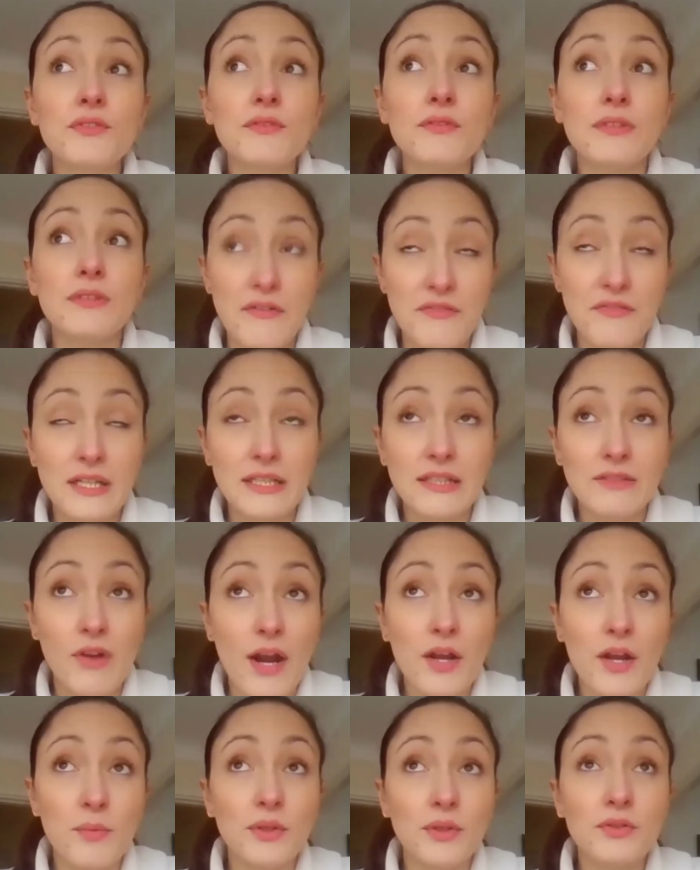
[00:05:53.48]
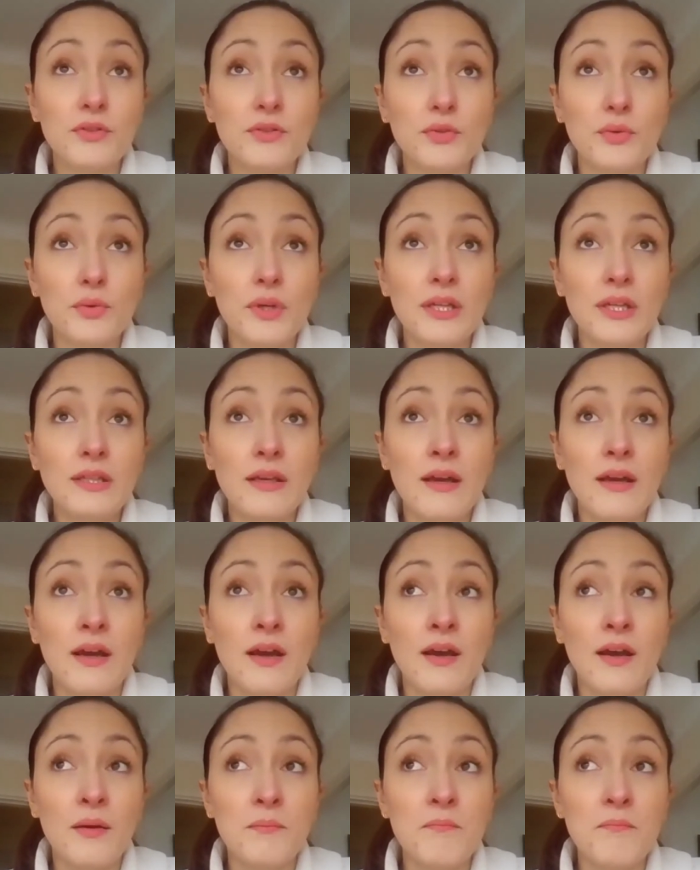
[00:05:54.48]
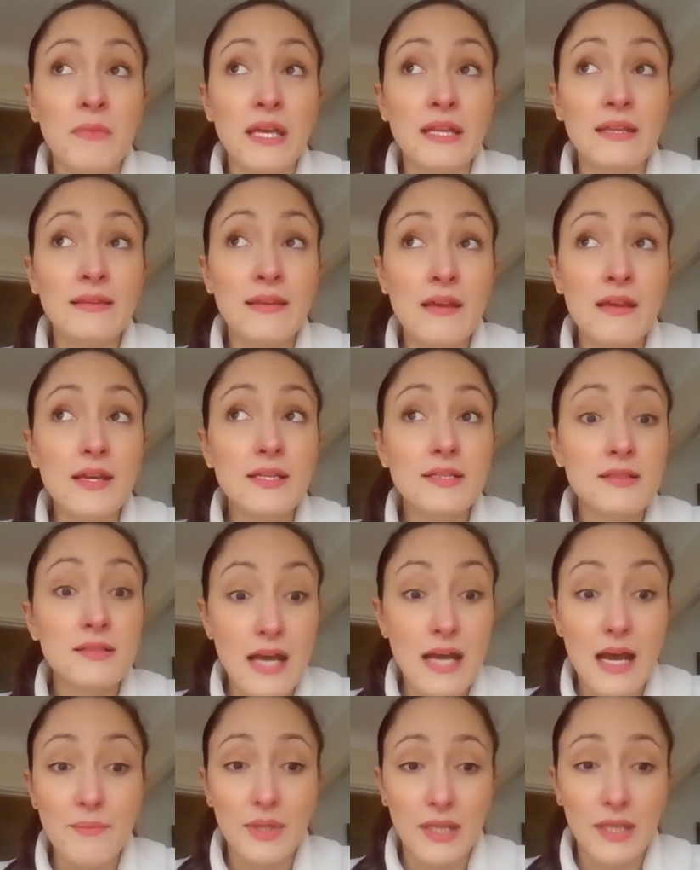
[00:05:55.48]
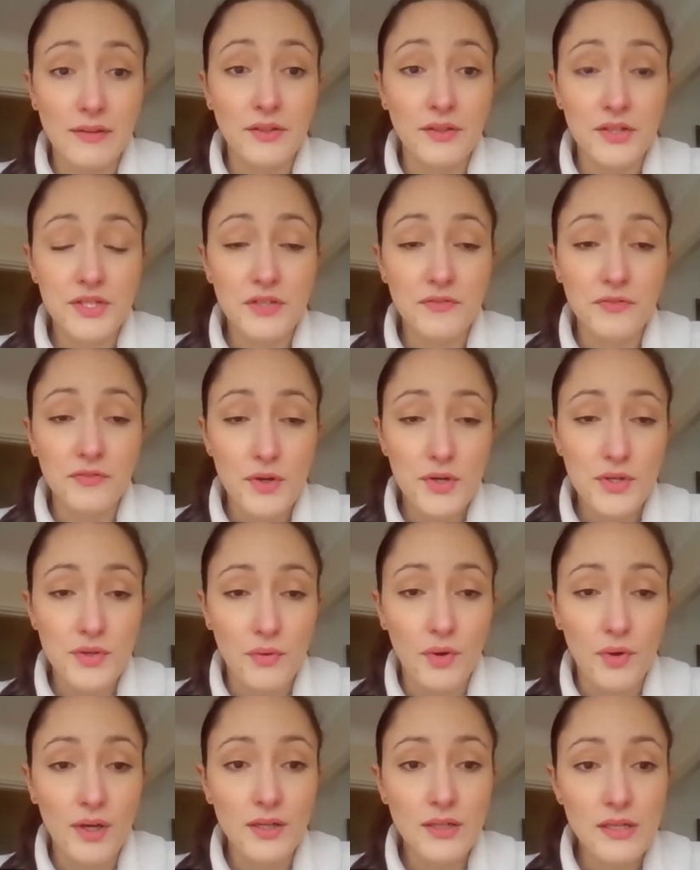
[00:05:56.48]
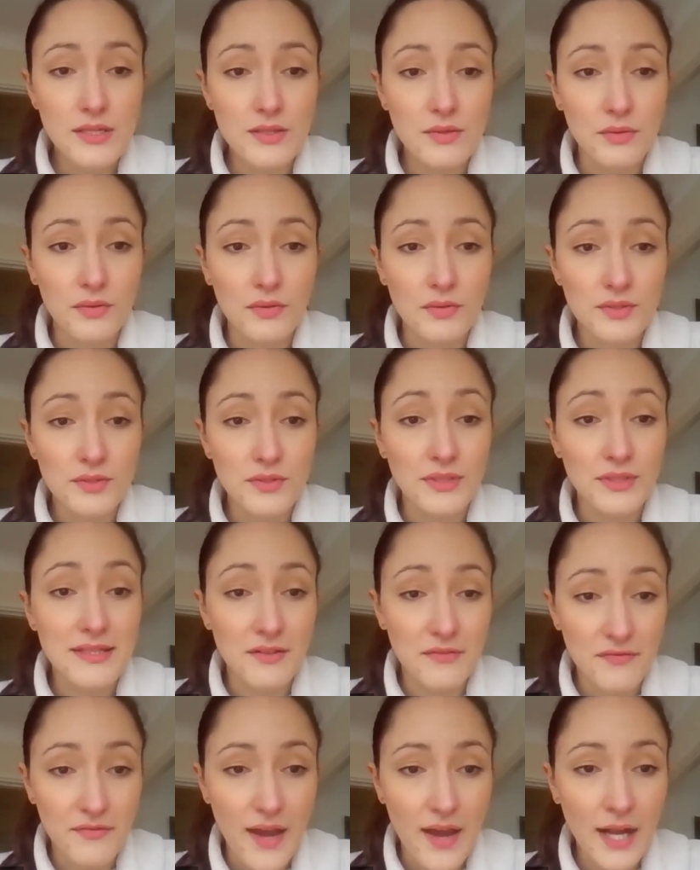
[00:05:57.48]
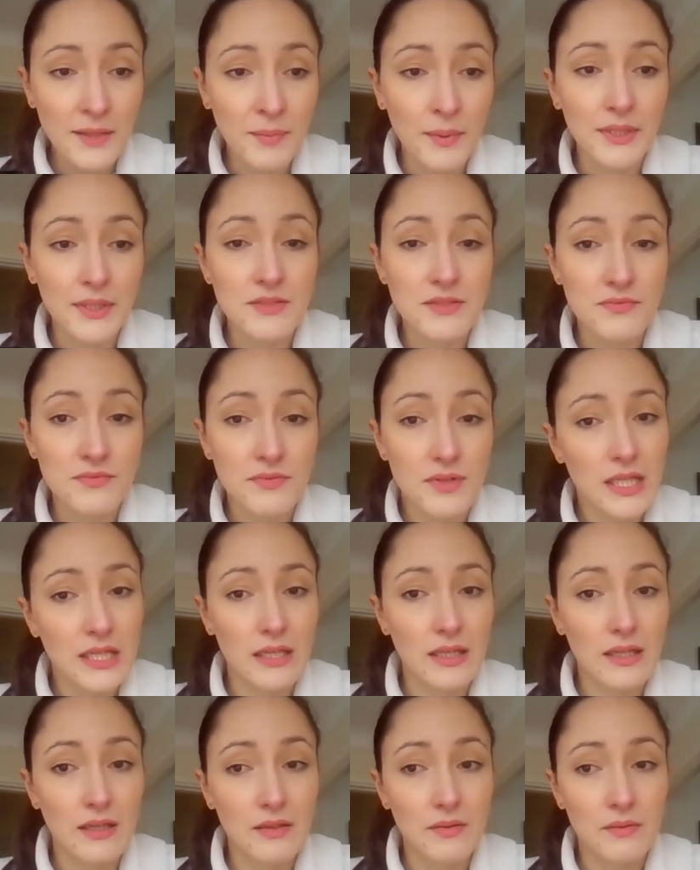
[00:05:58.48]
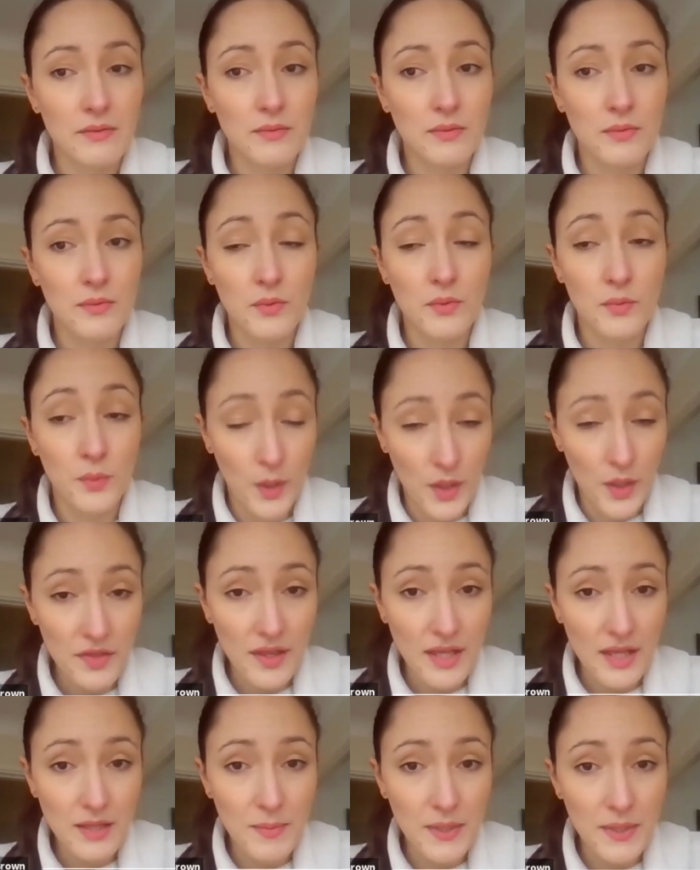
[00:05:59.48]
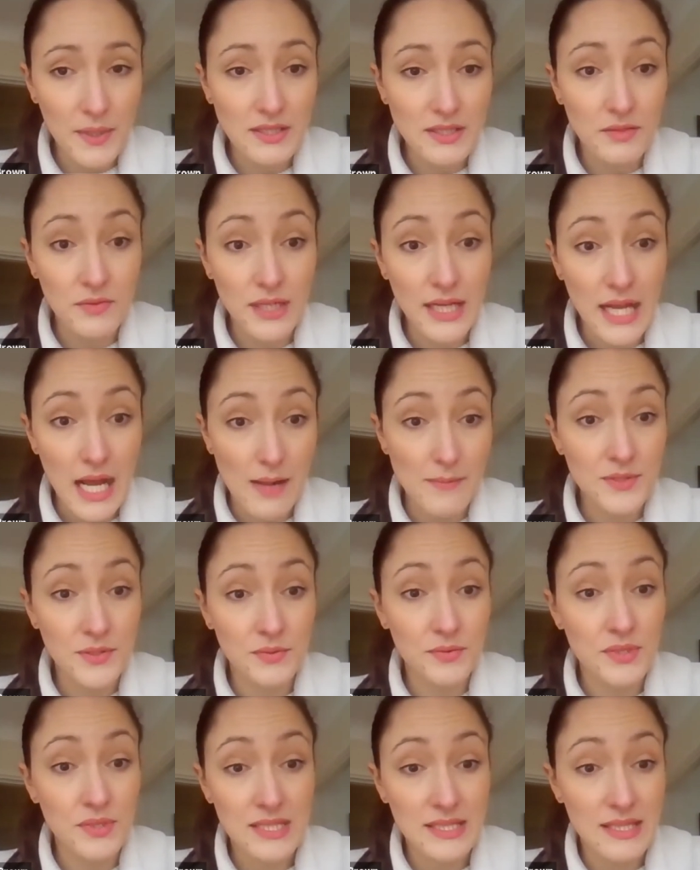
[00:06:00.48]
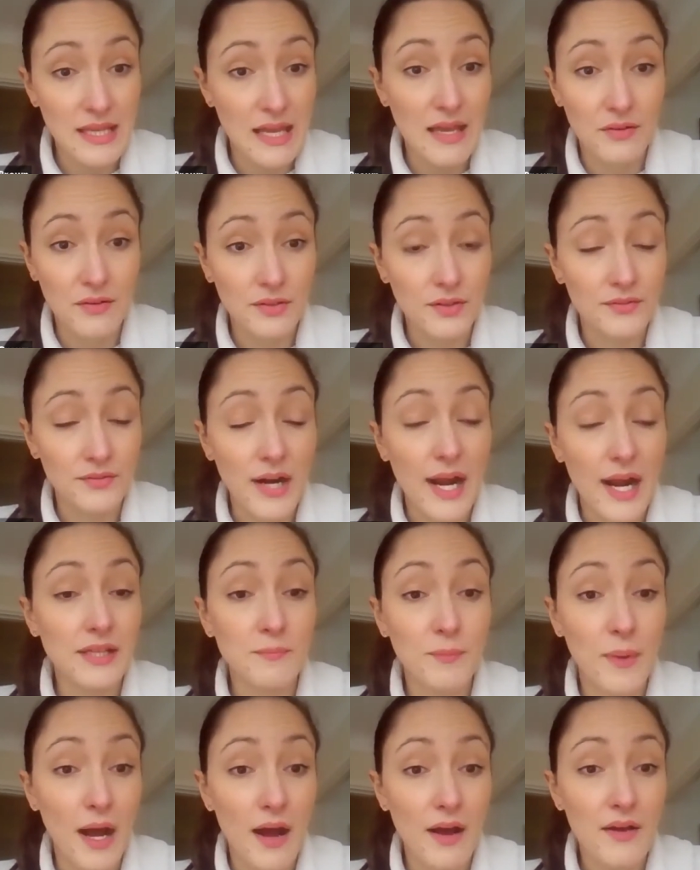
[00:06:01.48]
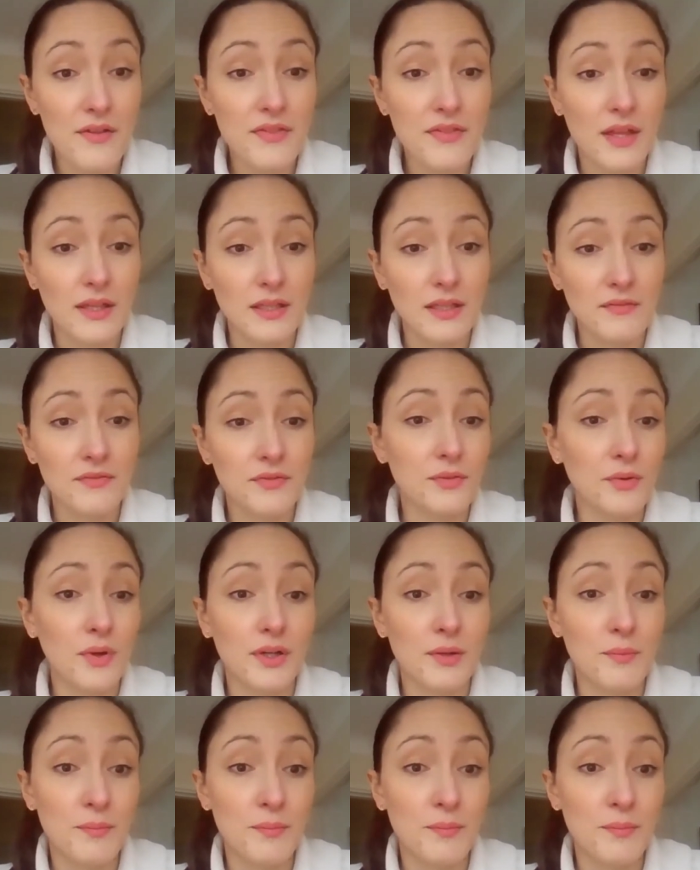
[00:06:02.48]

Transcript: definitely recommend to do it. Um, it takes time and energy for sure, so so that's a fact. But it's really worth it because it really helps you to stay on the right path. And if you are a